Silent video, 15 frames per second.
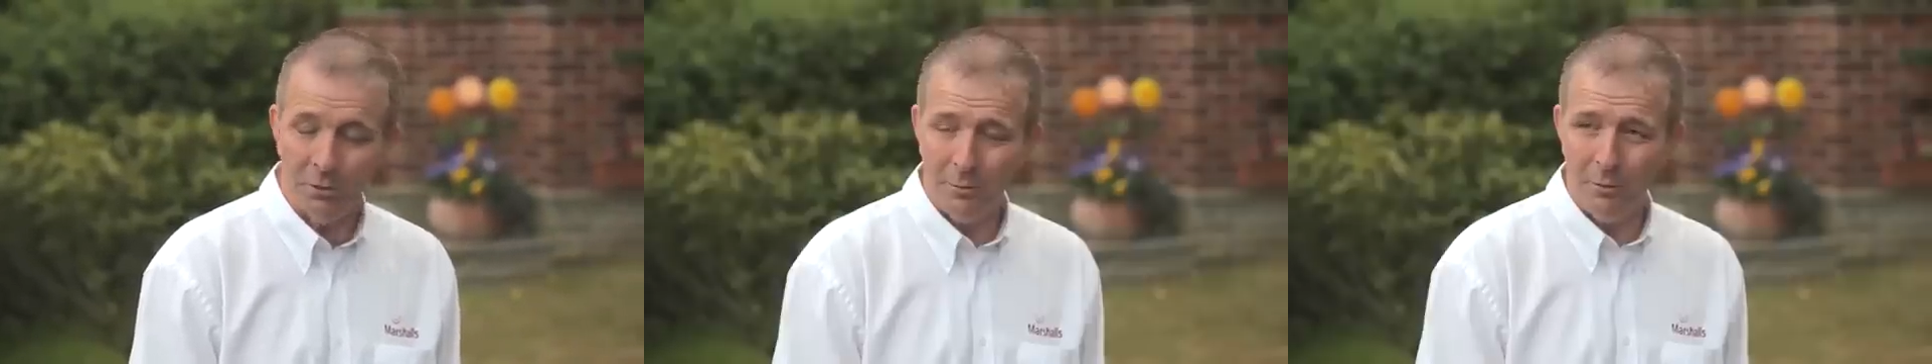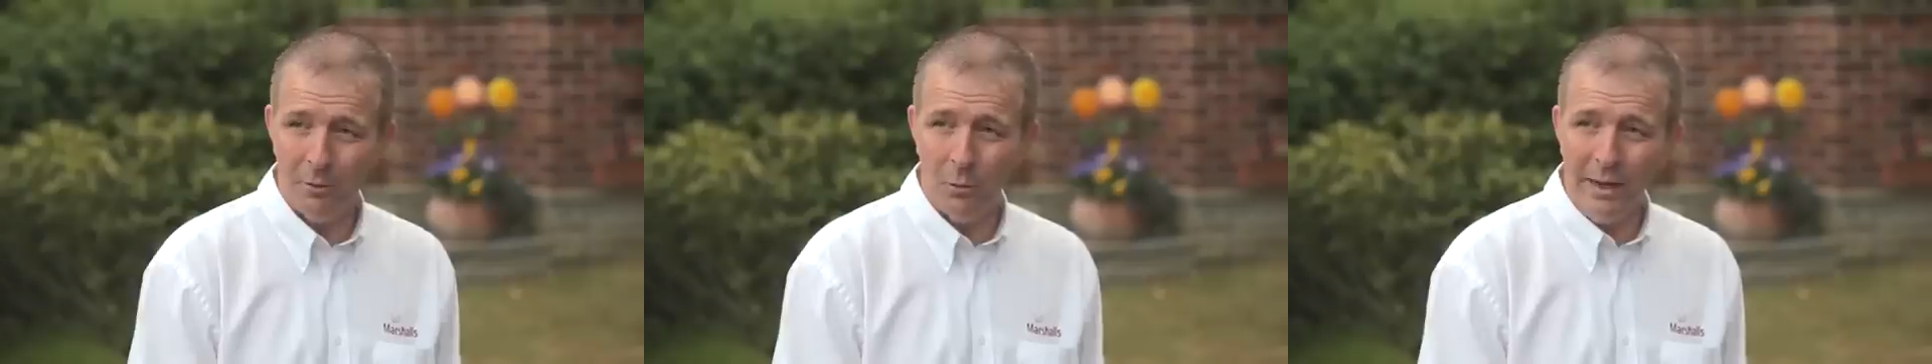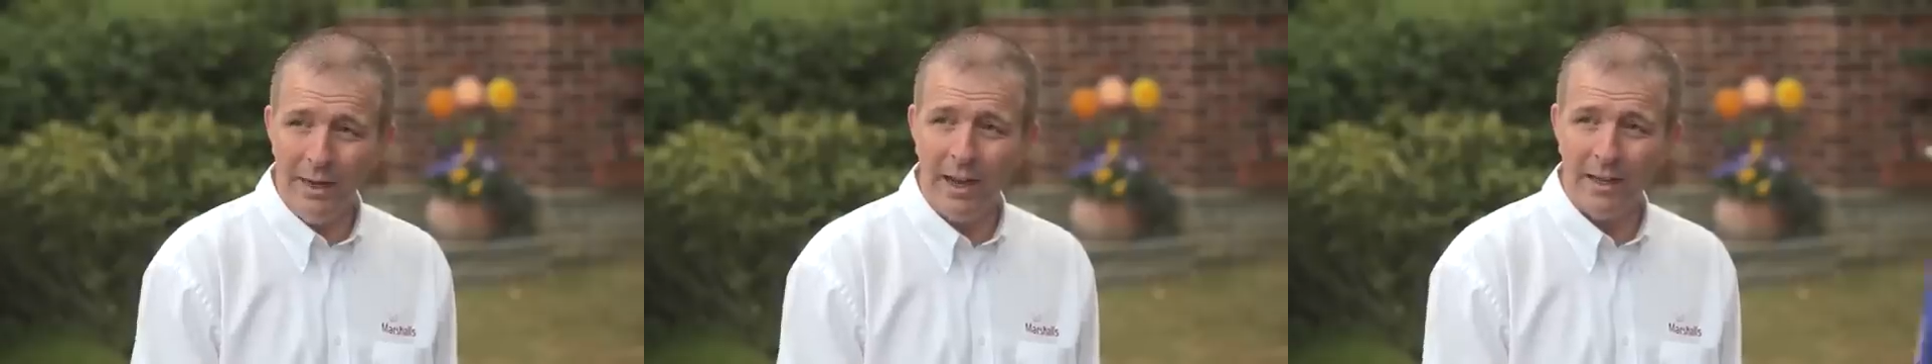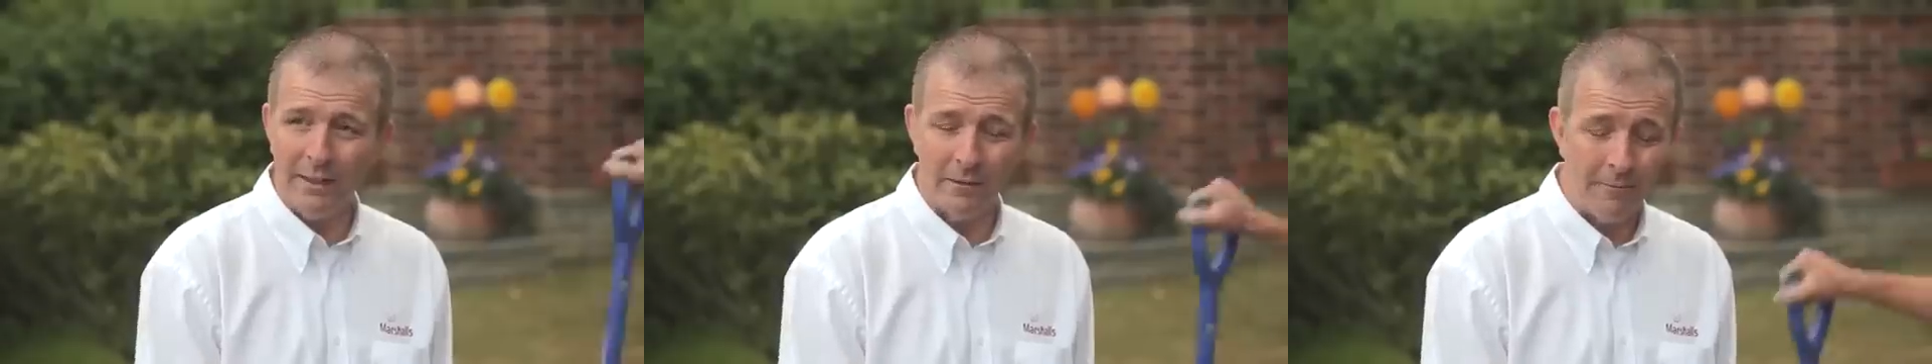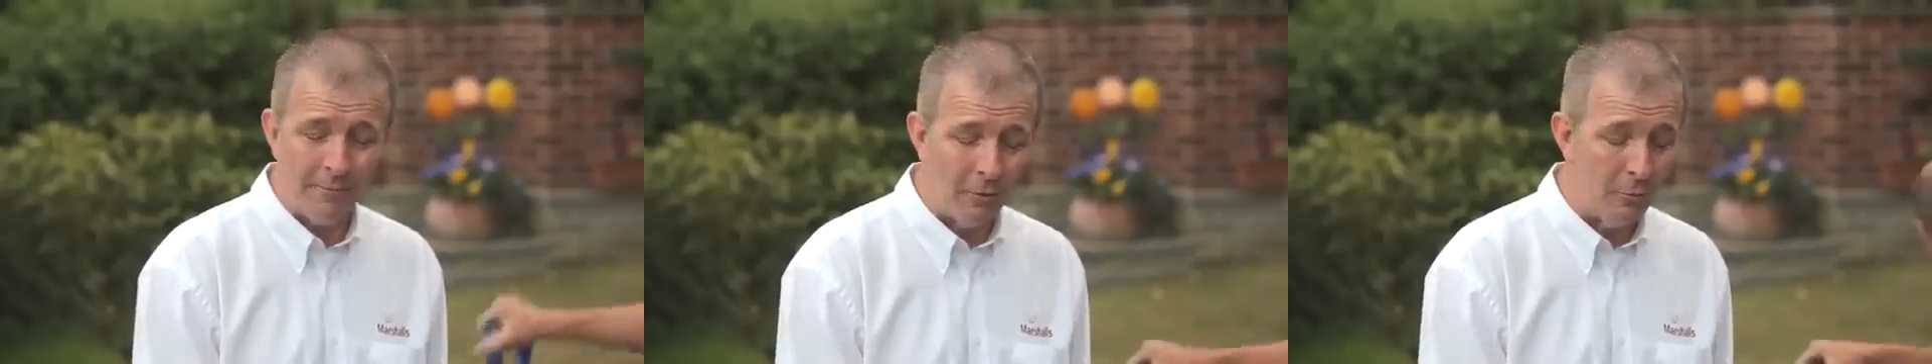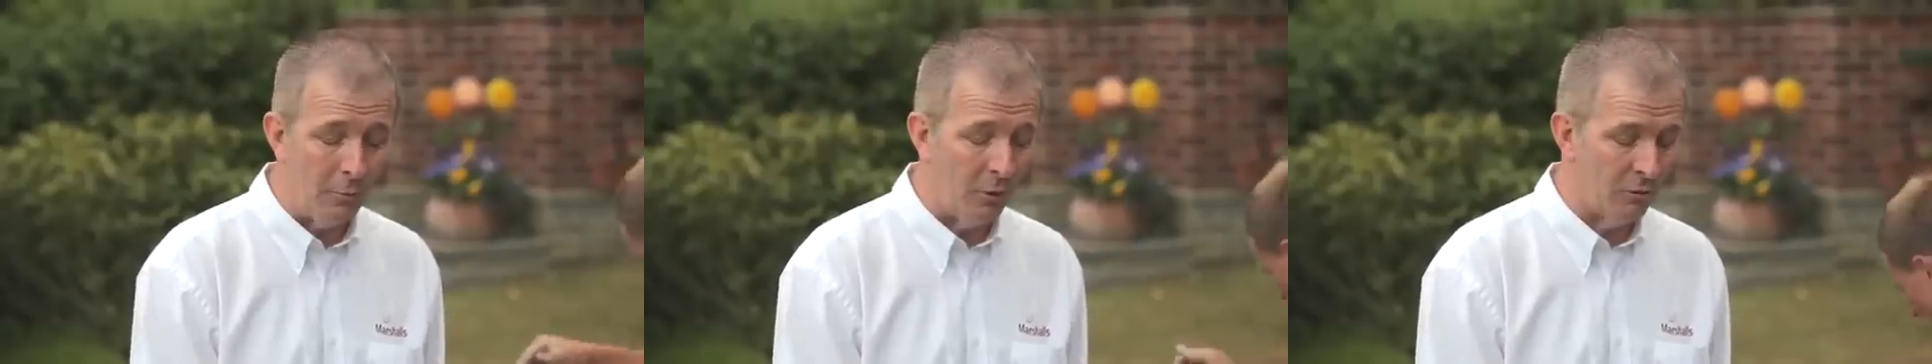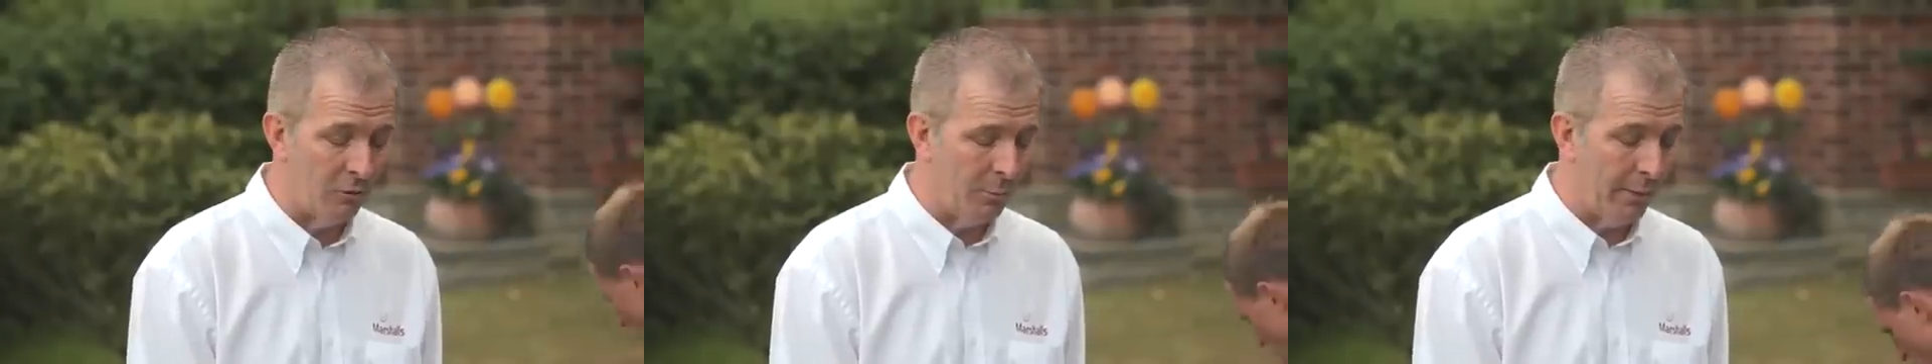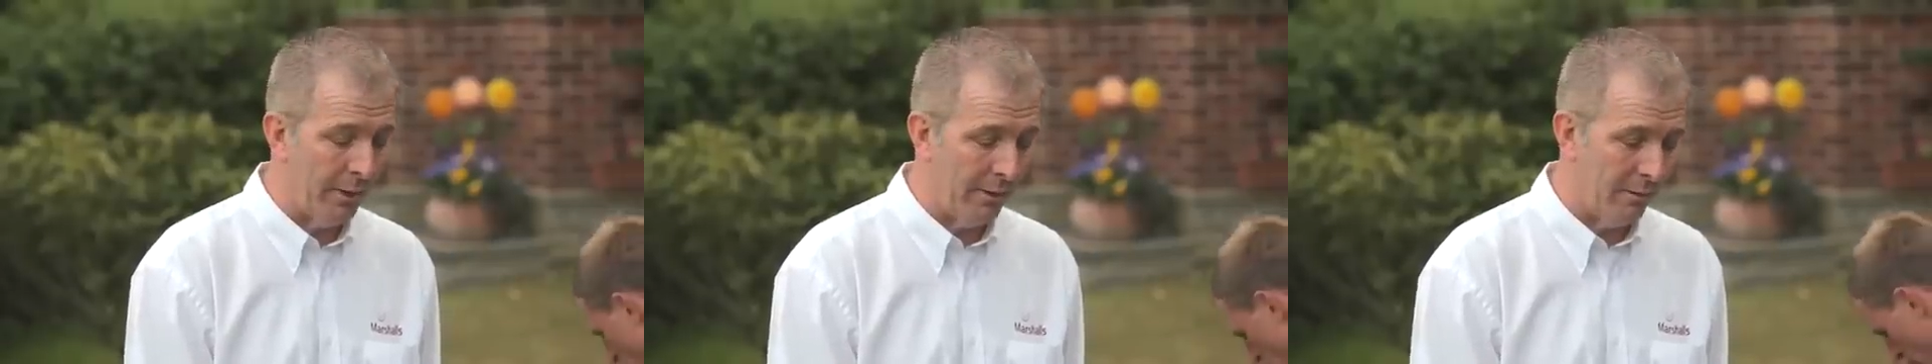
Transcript: but we like a full mortar bed.